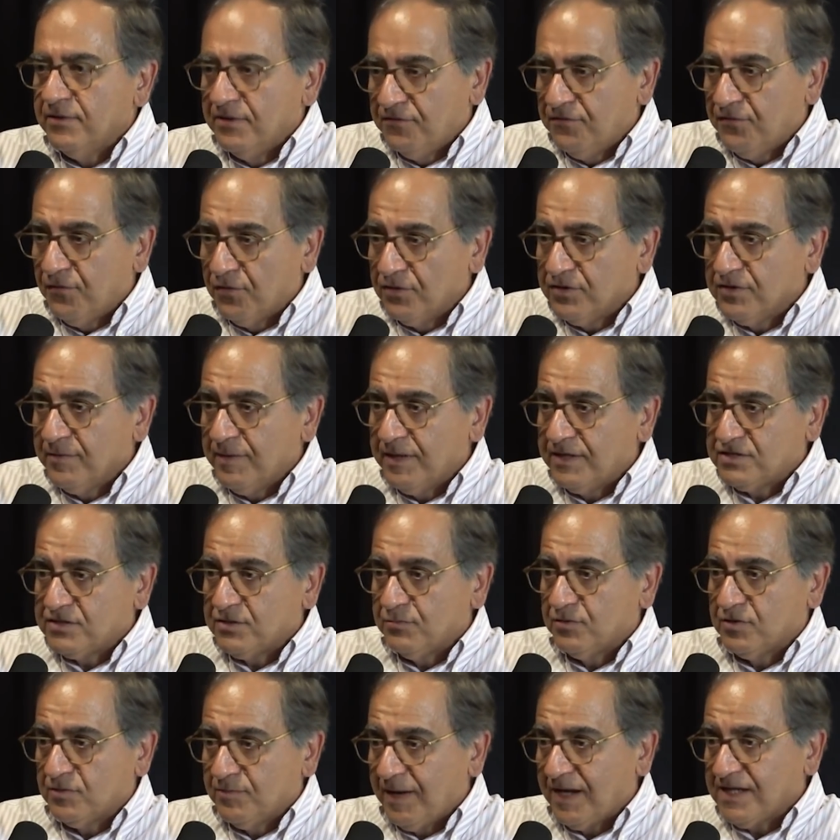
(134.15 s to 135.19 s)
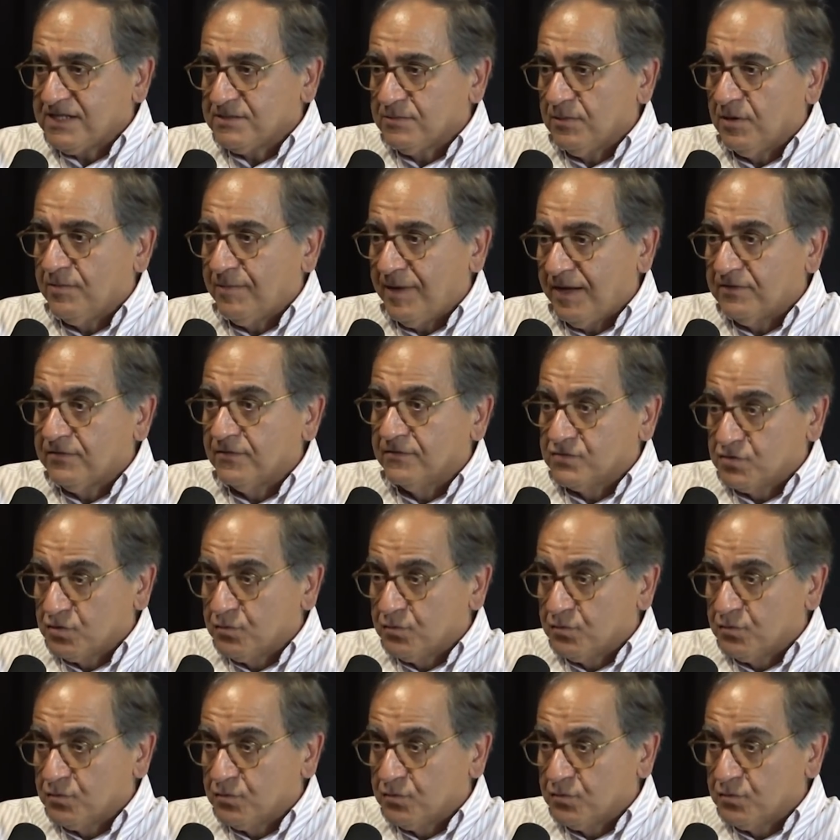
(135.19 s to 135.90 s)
in four dimension with maximum amount of